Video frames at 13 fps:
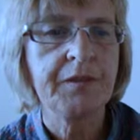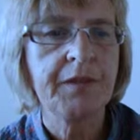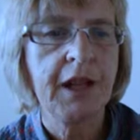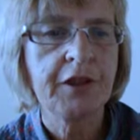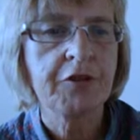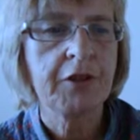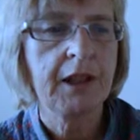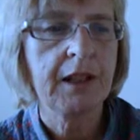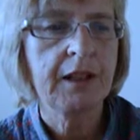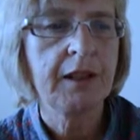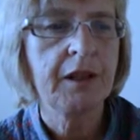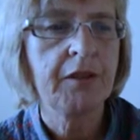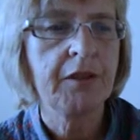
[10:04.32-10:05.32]
of naturally
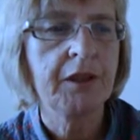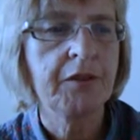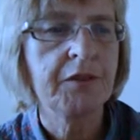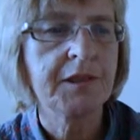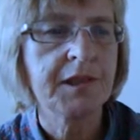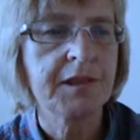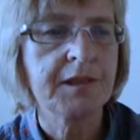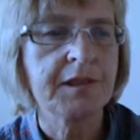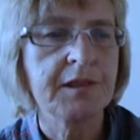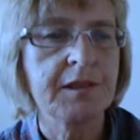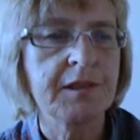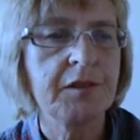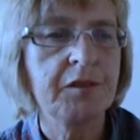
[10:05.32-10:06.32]
occurring
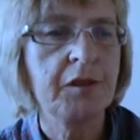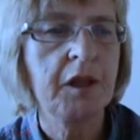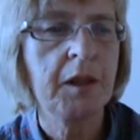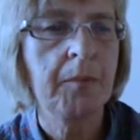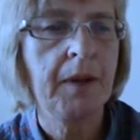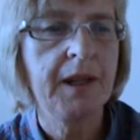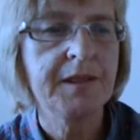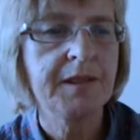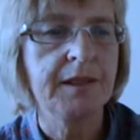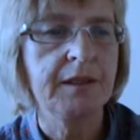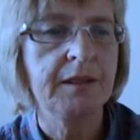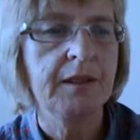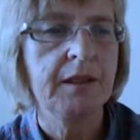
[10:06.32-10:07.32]
resistance to
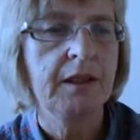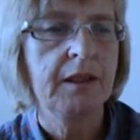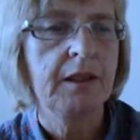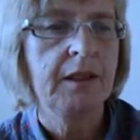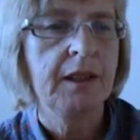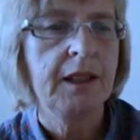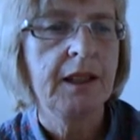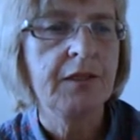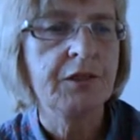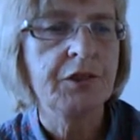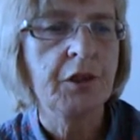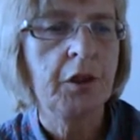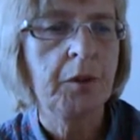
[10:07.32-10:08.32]
neomycin
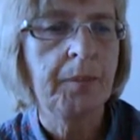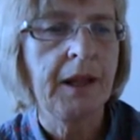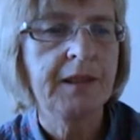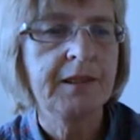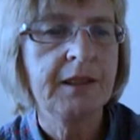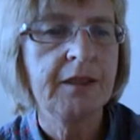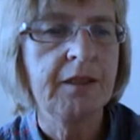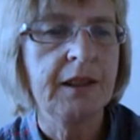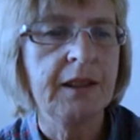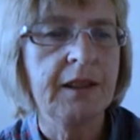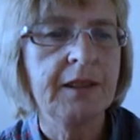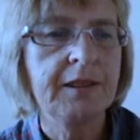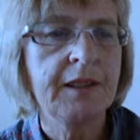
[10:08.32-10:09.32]
in soil
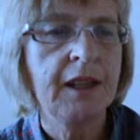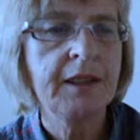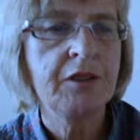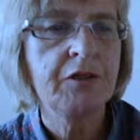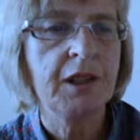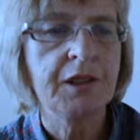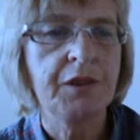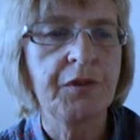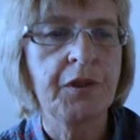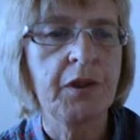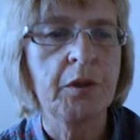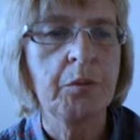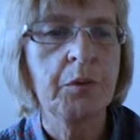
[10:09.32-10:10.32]
bacteria, and any
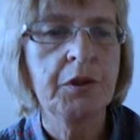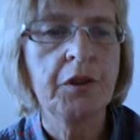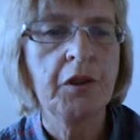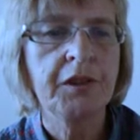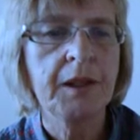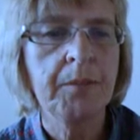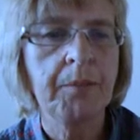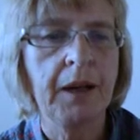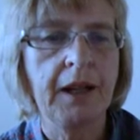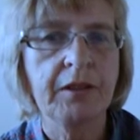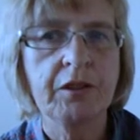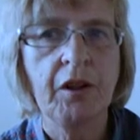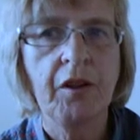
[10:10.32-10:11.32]
transfer would not
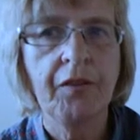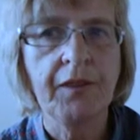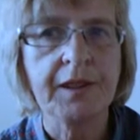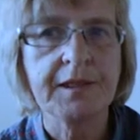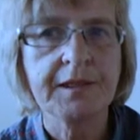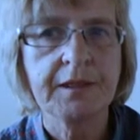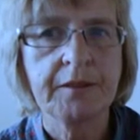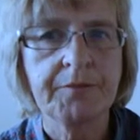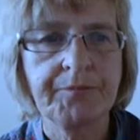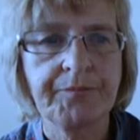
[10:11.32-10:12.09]
impact on this.